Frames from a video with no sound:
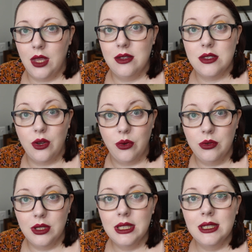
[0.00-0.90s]

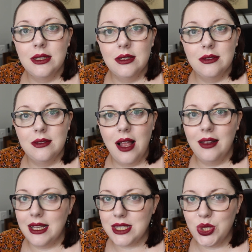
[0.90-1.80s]
So,
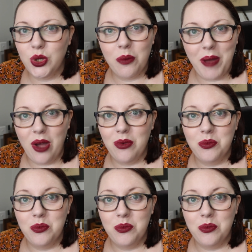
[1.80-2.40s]
let's talk about